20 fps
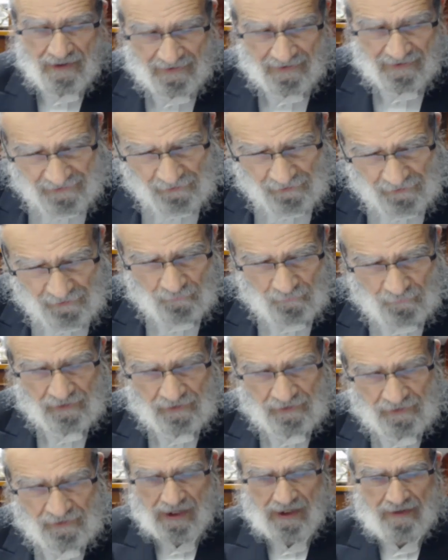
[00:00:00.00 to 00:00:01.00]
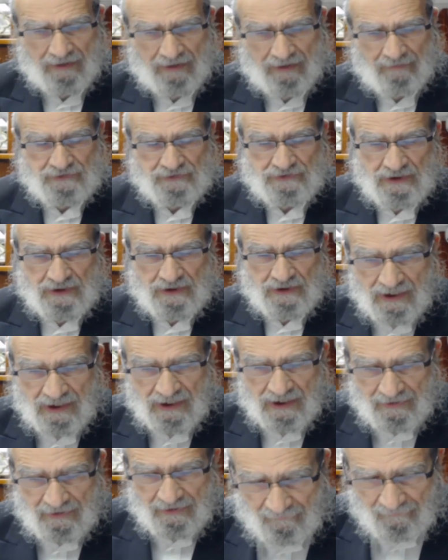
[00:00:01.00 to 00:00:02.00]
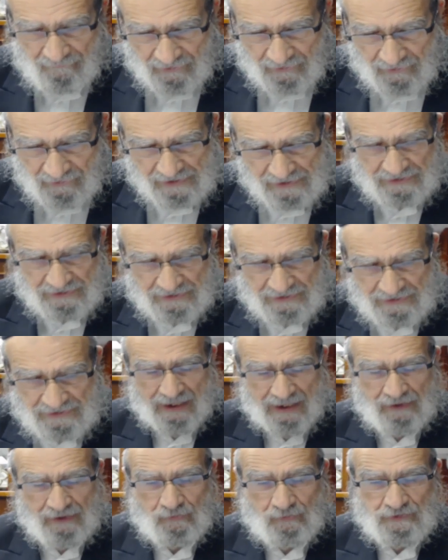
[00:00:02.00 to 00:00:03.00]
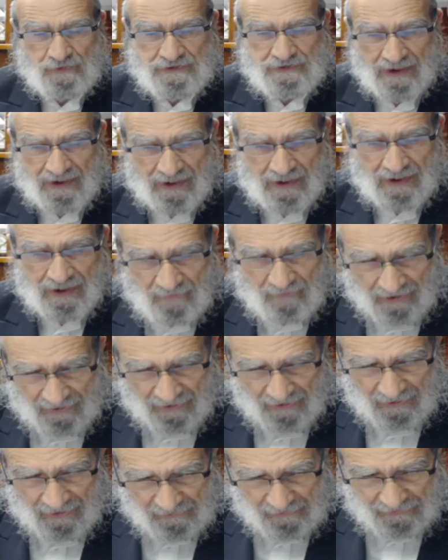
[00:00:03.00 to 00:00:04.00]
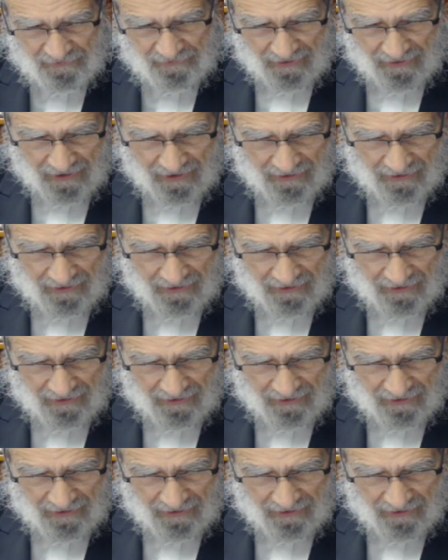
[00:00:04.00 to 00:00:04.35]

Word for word: Gilui comes his ischalkus and in the